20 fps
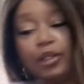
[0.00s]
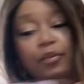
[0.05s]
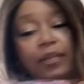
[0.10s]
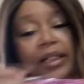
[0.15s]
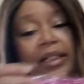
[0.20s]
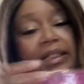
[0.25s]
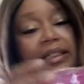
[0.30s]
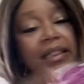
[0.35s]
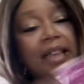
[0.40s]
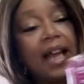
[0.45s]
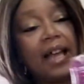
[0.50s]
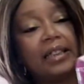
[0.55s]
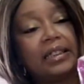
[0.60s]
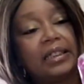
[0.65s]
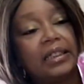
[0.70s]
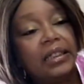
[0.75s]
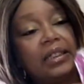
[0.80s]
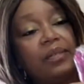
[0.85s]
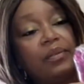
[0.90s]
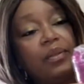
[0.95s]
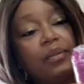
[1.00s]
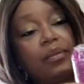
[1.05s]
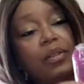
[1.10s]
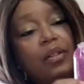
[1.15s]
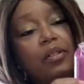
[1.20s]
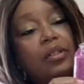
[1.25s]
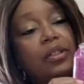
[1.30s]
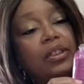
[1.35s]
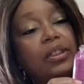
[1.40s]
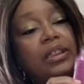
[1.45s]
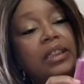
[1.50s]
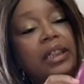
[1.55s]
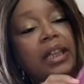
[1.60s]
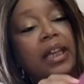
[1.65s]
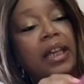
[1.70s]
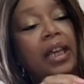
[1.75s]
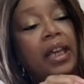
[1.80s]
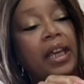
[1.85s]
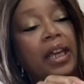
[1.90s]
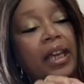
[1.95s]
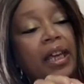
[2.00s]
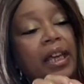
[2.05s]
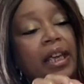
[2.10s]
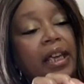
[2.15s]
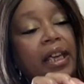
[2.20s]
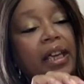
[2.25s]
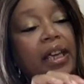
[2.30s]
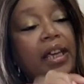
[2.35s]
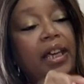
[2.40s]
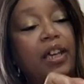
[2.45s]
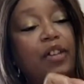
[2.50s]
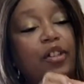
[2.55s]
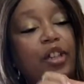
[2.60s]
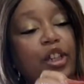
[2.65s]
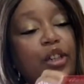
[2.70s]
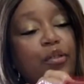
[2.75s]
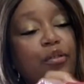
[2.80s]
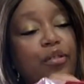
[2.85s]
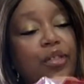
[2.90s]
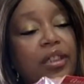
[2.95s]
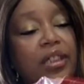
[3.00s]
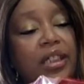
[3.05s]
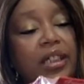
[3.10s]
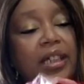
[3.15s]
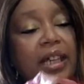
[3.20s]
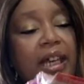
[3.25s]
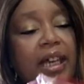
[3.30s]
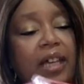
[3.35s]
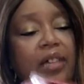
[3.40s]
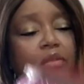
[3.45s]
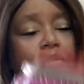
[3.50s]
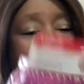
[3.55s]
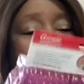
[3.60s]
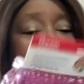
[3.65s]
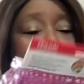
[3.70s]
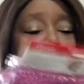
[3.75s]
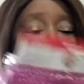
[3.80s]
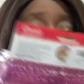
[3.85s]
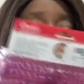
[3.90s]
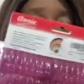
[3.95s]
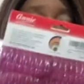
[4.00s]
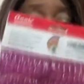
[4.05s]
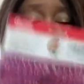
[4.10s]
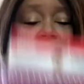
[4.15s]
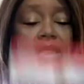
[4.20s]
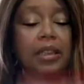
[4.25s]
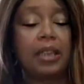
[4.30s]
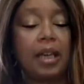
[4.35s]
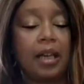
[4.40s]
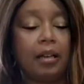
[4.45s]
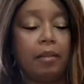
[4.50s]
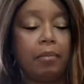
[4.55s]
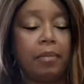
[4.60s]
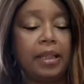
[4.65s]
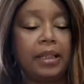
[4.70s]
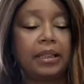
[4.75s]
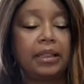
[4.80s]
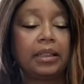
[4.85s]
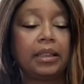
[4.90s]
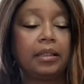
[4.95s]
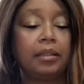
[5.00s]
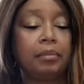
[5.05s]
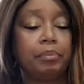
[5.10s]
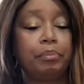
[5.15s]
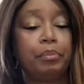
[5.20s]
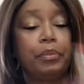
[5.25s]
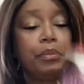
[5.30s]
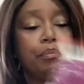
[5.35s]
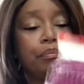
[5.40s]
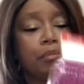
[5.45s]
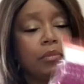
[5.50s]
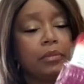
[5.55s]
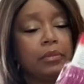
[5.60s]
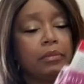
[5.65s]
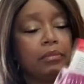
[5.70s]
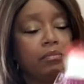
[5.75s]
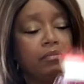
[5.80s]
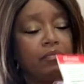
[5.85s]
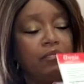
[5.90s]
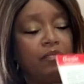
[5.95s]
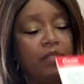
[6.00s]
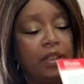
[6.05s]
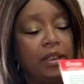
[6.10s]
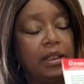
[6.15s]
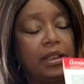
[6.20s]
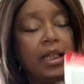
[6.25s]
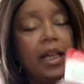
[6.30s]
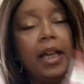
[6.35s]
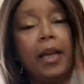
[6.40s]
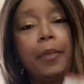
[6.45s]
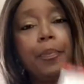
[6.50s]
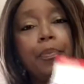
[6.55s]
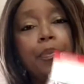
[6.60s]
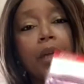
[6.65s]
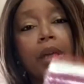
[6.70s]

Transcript: three sizes of the rollers here to use today. Ooh, one of them is kind of busted. Fix that.